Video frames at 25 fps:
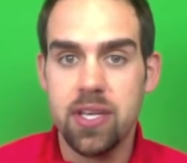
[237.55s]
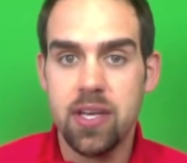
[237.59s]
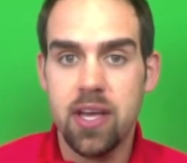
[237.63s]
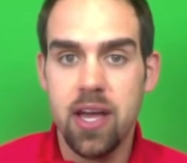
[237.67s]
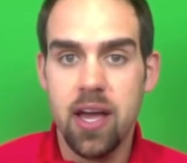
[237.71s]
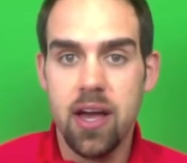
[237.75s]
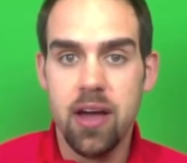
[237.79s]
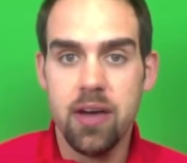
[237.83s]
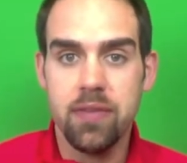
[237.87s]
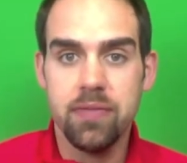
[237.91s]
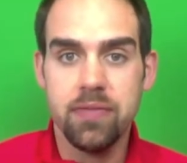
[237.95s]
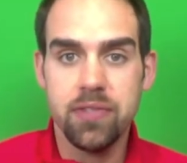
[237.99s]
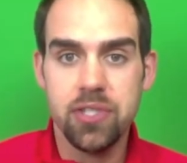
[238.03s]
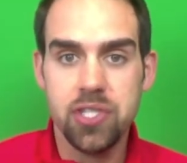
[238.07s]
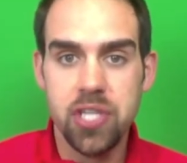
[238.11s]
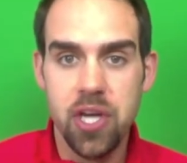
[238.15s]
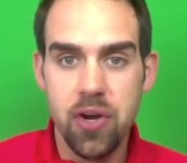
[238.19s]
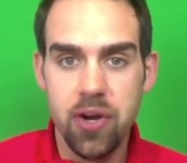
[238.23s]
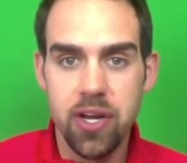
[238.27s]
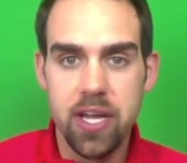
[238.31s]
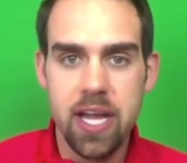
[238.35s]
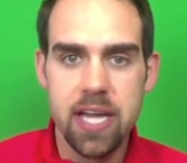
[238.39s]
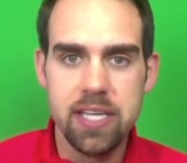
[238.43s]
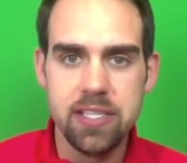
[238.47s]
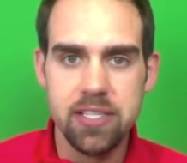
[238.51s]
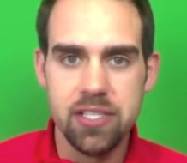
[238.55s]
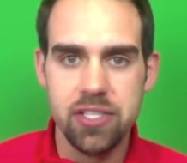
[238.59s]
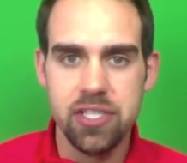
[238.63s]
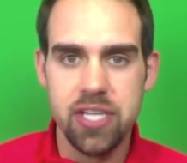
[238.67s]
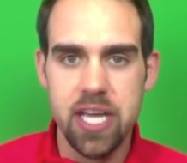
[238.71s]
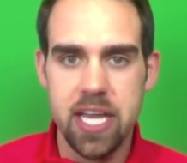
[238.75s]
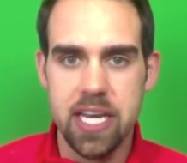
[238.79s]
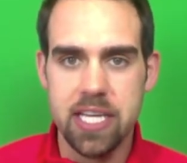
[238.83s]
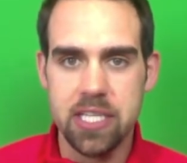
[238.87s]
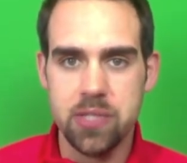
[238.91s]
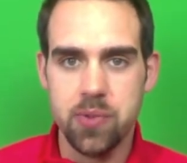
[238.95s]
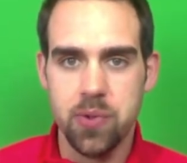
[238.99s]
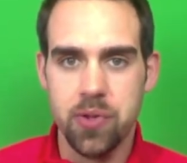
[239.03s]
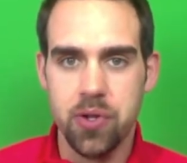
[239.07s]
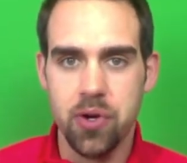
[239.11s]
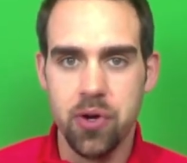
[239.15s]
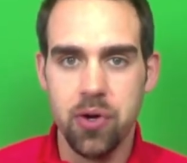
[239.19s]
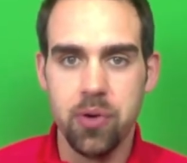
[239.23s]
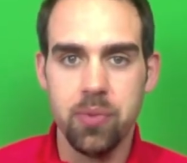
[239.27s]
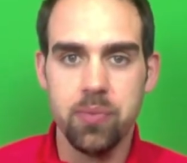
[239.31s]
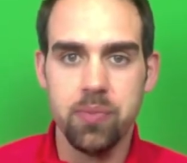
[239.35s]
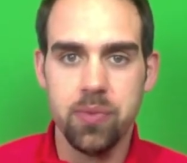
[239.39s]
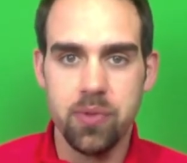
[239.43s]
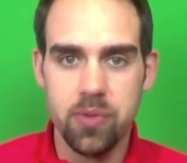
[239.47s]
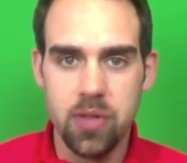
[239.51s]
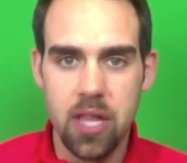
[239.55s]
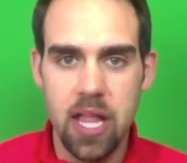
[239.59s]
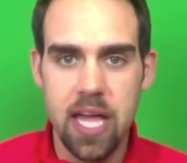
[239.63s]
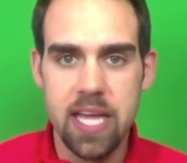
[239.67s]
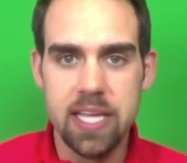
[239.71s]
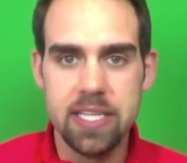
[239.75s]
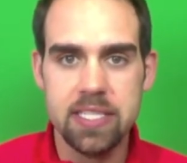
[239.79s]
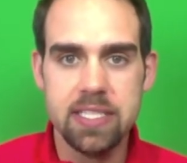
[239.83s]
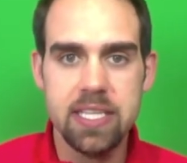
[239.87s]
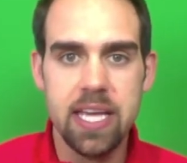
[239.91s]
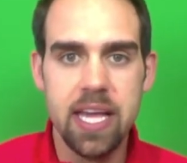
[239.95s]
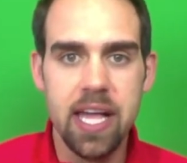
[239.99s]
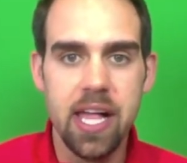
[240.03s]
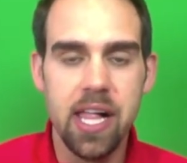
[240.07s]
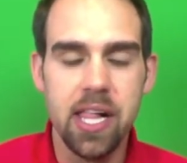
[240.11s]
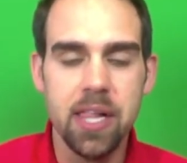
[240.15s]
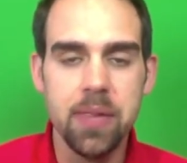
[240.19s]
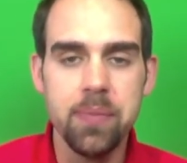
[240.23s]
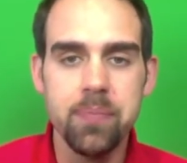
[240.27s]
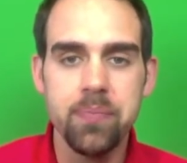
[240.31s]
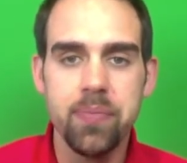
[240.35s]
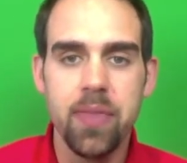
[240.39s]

of sharing Isagenix with her clientele,